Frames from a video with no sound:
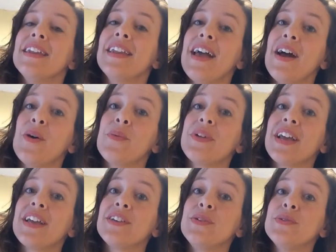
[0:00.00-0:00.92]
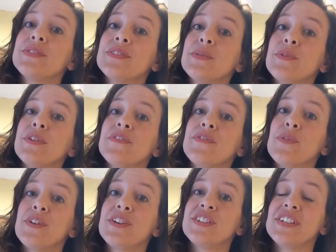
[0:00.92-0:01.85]
Now, when I use the word
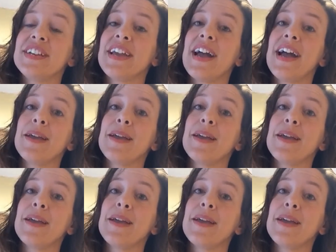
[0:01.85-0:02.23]
foraging,